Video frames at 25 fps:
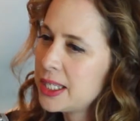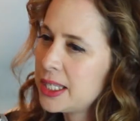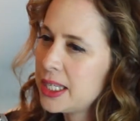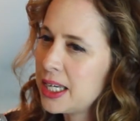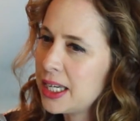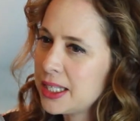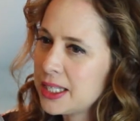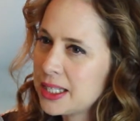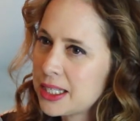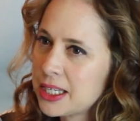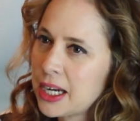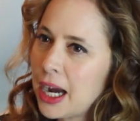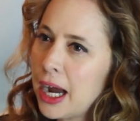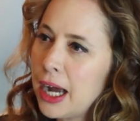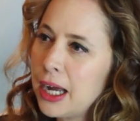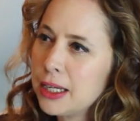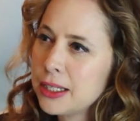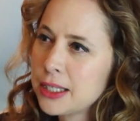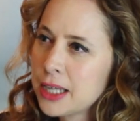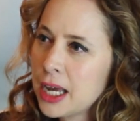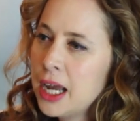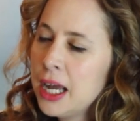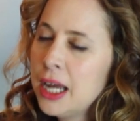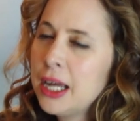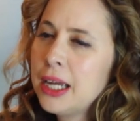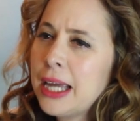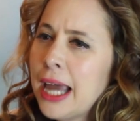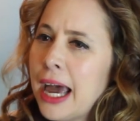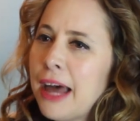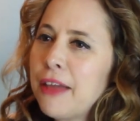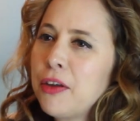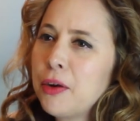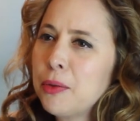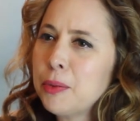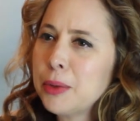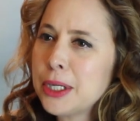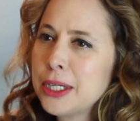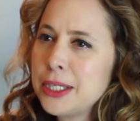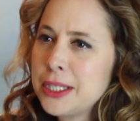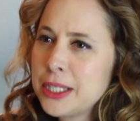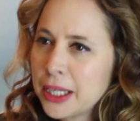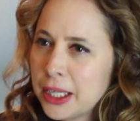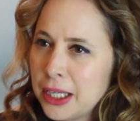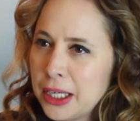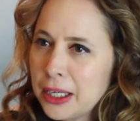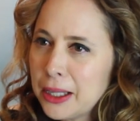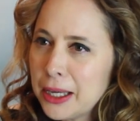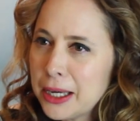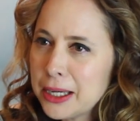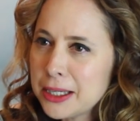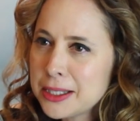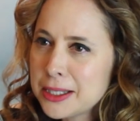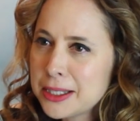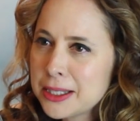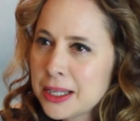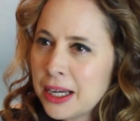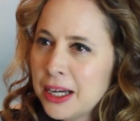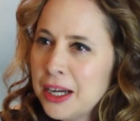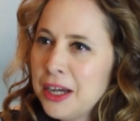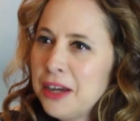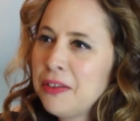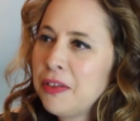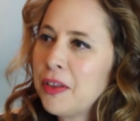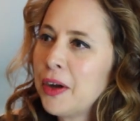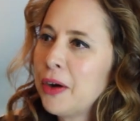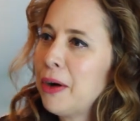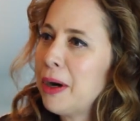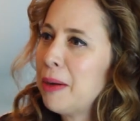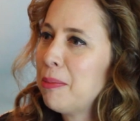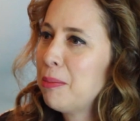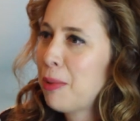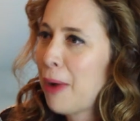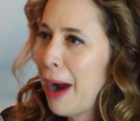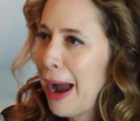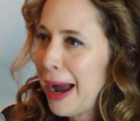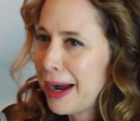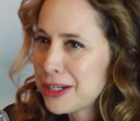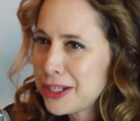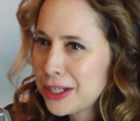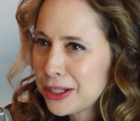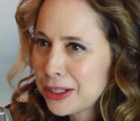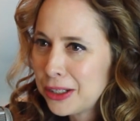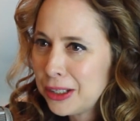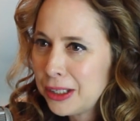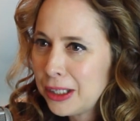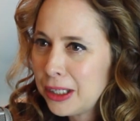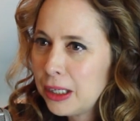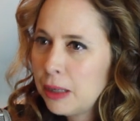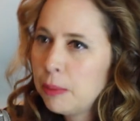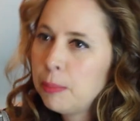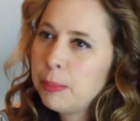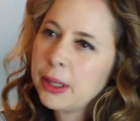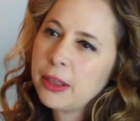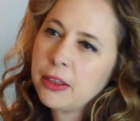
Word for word: you see it styled, yeah, they're ridiculous, they're impractical,